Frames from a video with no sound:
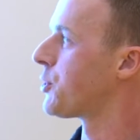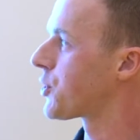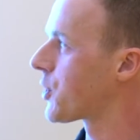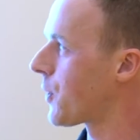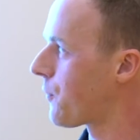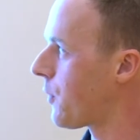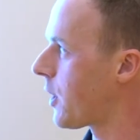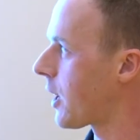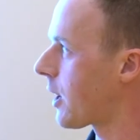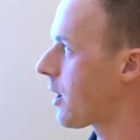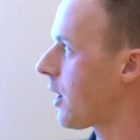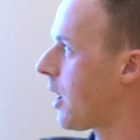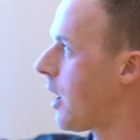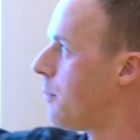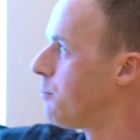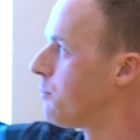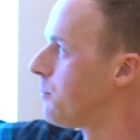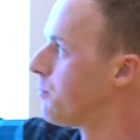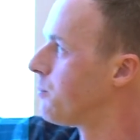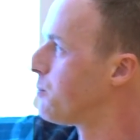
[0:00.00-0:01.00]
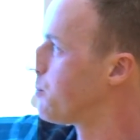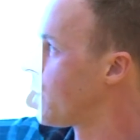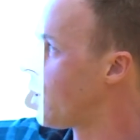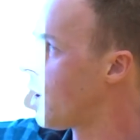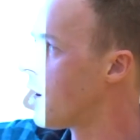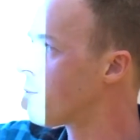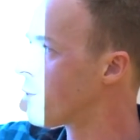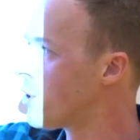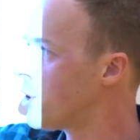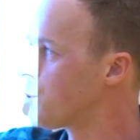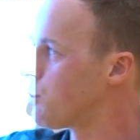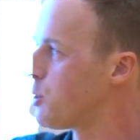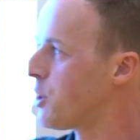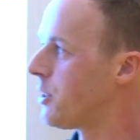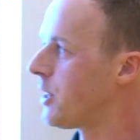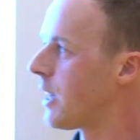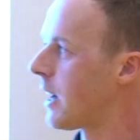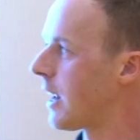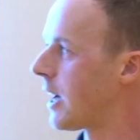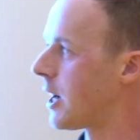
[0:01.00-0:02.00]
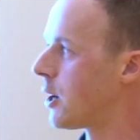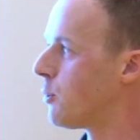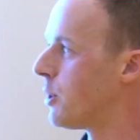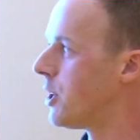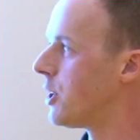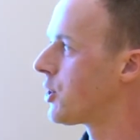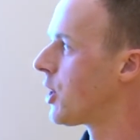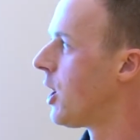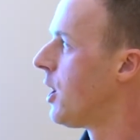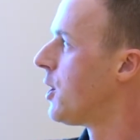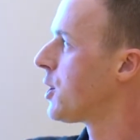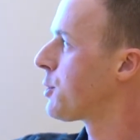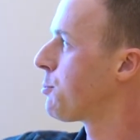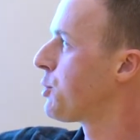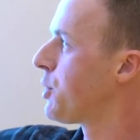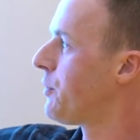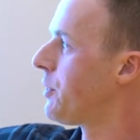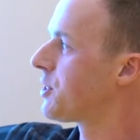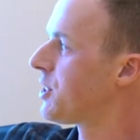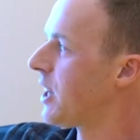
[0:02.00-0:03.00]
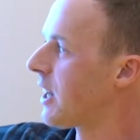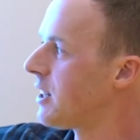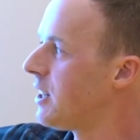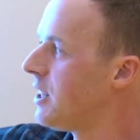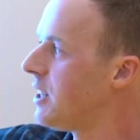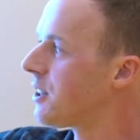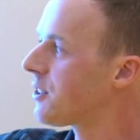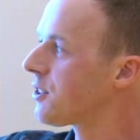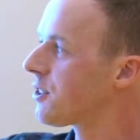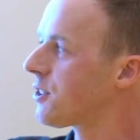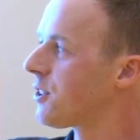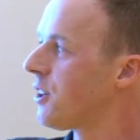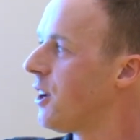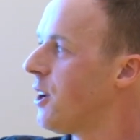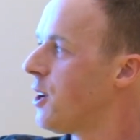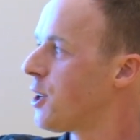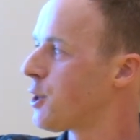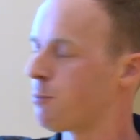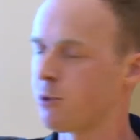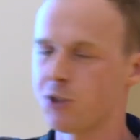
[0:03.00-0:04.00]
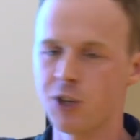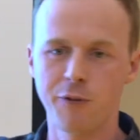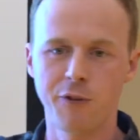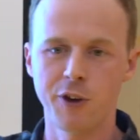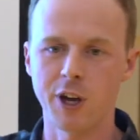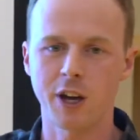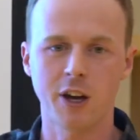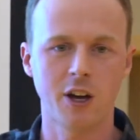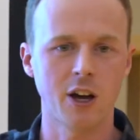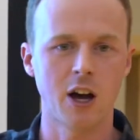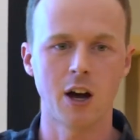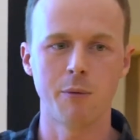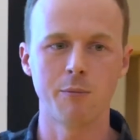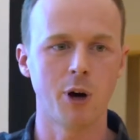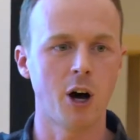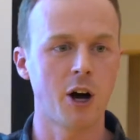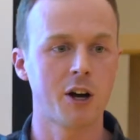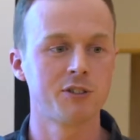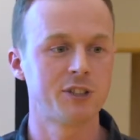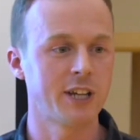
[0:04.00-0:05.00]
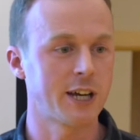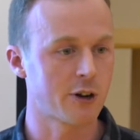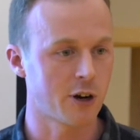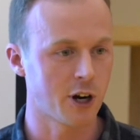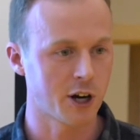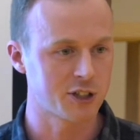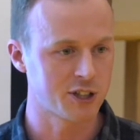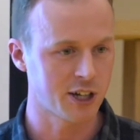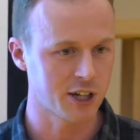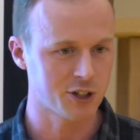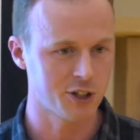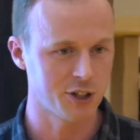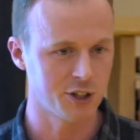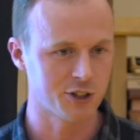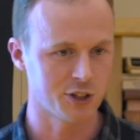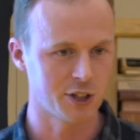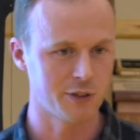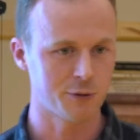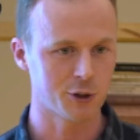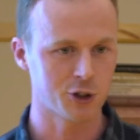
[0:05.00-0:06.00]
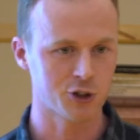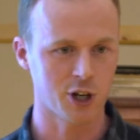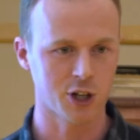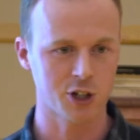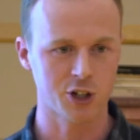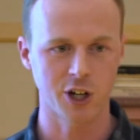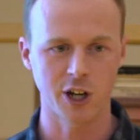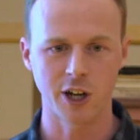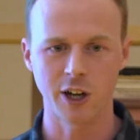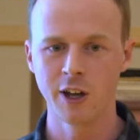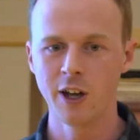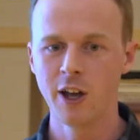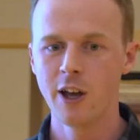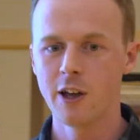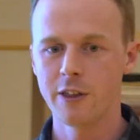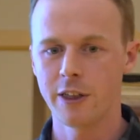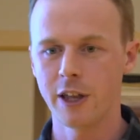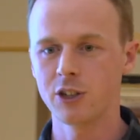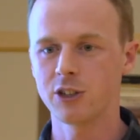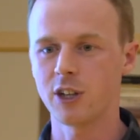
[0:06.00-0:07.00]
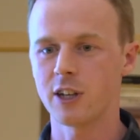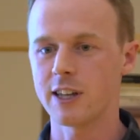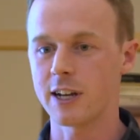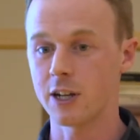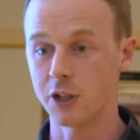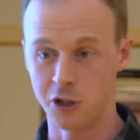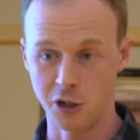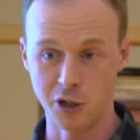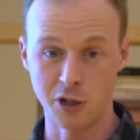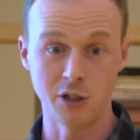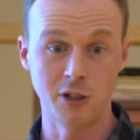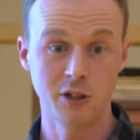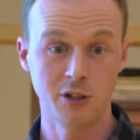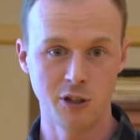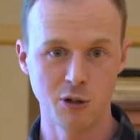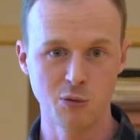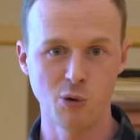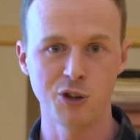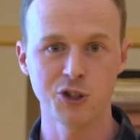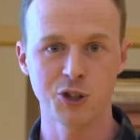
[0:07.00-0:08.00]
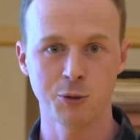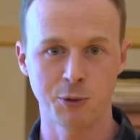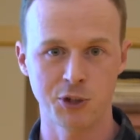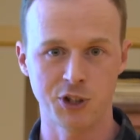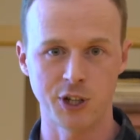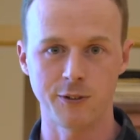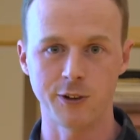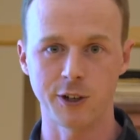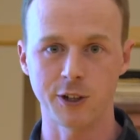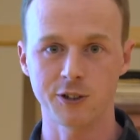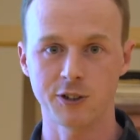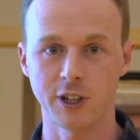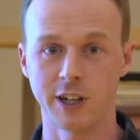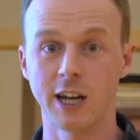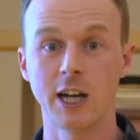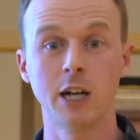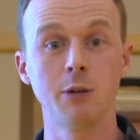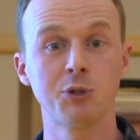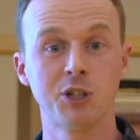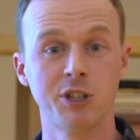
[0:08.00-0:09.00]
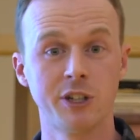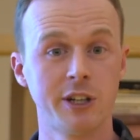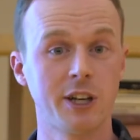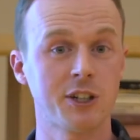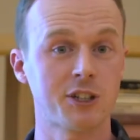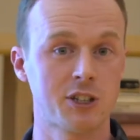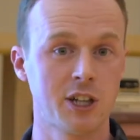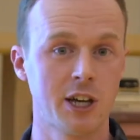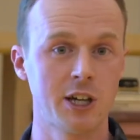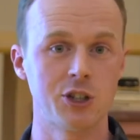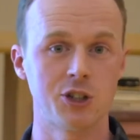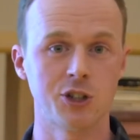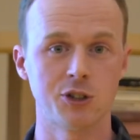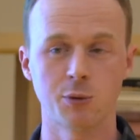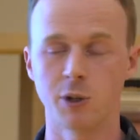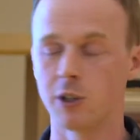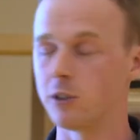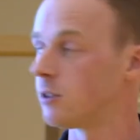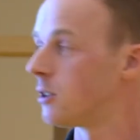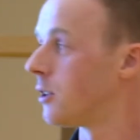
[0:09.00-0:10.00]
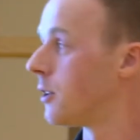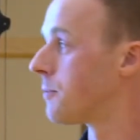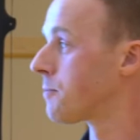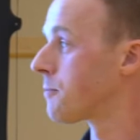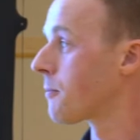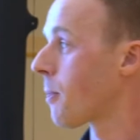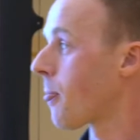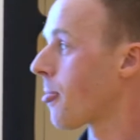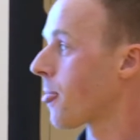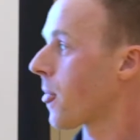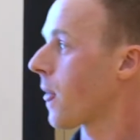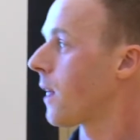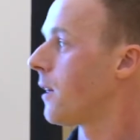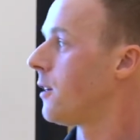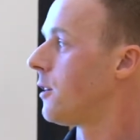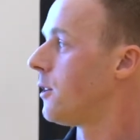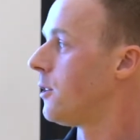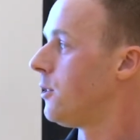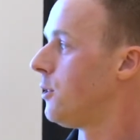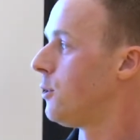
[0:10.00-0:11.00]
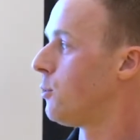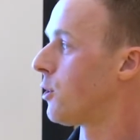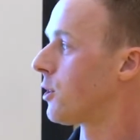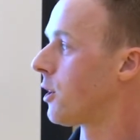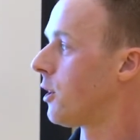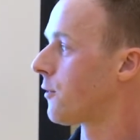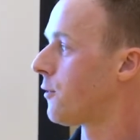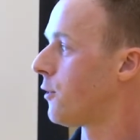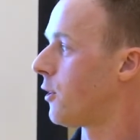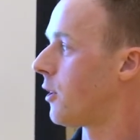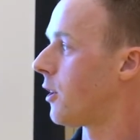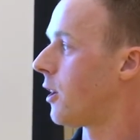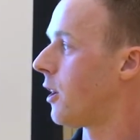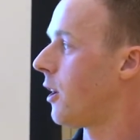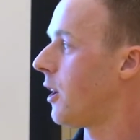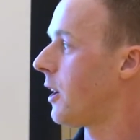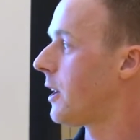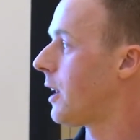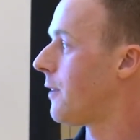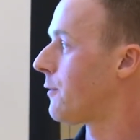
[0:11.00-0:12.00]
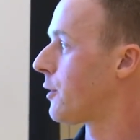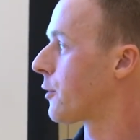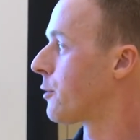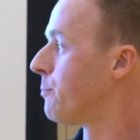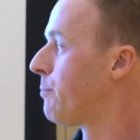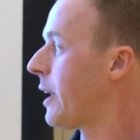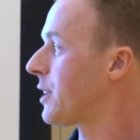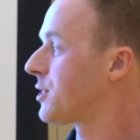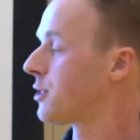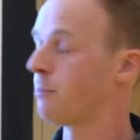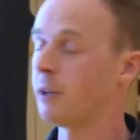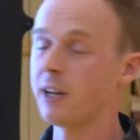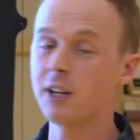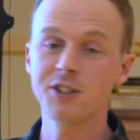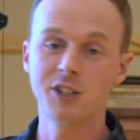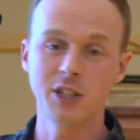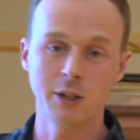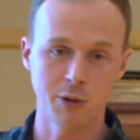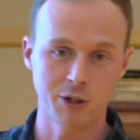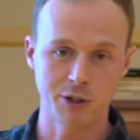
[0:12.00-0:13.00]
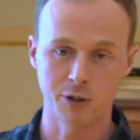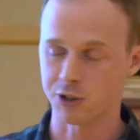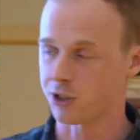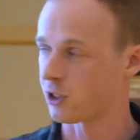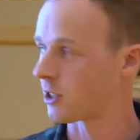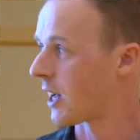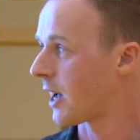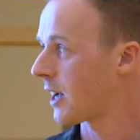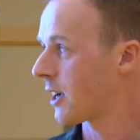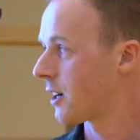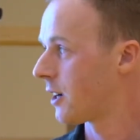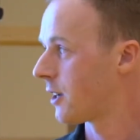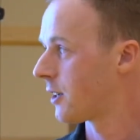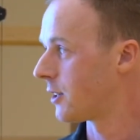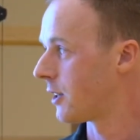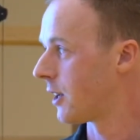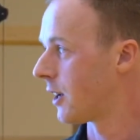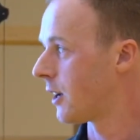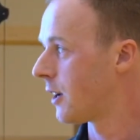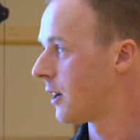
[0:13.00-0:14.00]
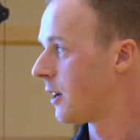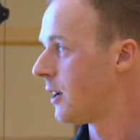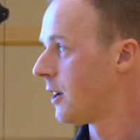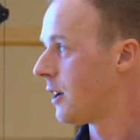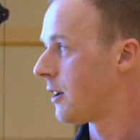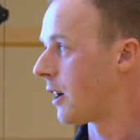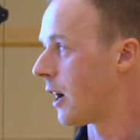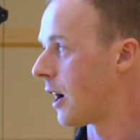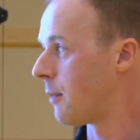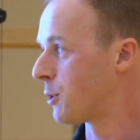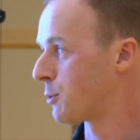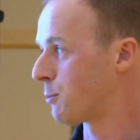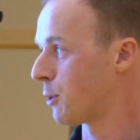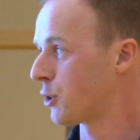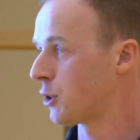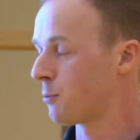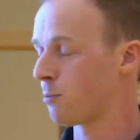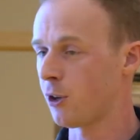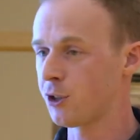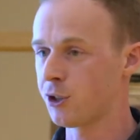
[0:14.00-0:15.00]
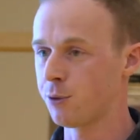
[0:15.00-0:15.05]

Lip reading: specific libraries within that language, specific techniques, specific data architectures and infrastructure, things like that are good. You want specifics, and it helps in the next stage as well. You want to look for a high level of compatibility with your stack, yeah, as much as